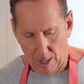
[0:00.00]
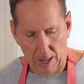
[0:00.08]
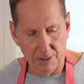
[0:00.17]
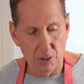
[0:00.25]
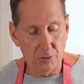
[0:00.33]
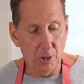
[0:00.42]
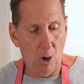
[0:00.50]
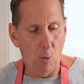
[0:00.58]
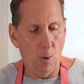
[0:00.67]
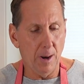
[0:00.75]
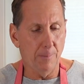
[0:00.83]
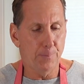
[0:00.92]
And you don't
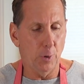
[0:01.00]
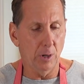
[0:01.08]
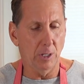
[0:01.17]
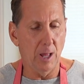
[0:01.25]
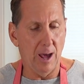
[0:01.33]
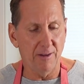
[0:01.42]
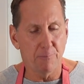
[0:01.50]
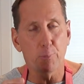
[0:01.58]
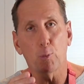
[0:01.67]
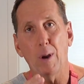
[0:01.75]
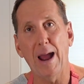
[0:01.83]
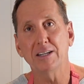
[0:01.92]
want to put a lot of
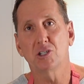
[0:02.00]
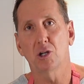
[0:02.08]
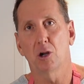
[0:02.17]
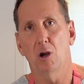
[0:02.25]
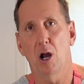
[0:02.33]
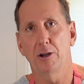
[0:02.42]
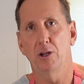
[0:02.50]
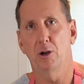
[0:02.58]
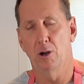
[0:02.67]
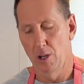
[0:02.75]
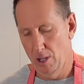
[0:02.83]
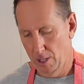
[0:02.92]
pressure on your
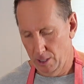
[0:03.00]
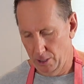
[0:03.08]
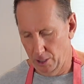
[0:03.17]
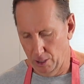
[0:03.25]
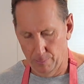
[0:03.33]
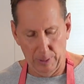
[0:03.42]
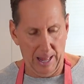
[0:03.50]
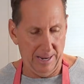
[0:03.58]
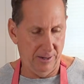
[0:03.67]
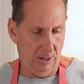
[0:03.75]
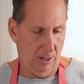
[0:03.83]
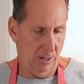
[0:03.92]

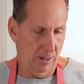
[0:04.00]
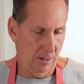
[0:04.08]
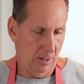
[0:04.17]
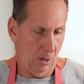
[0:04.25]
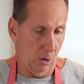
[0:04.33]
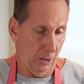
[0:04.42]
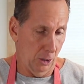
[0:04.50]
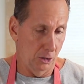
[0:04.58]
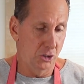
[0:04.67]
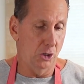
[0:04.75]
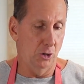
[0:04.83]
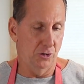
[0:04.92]
blender or your
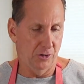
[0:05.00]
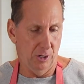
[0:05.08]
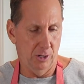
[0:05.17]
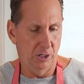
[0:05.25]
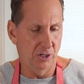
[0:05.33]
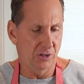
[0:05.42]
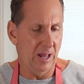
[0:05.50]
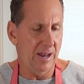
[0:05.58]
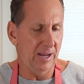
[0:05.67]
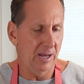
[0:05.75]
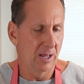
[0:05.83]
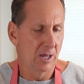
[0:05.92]
juicer. You just let
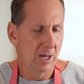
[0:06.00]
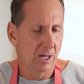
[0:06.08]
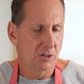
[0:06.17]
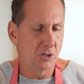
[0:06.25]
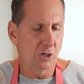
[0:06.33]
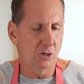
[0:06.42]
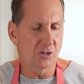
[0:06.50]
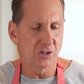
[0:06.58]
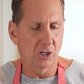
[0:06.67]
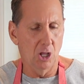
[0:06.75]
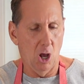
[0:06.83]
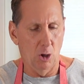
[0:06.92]
it juice
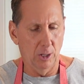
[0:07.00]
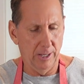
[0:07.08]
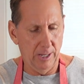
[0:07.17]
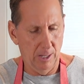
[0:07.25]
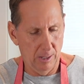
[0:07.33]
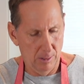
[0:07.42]
slowly.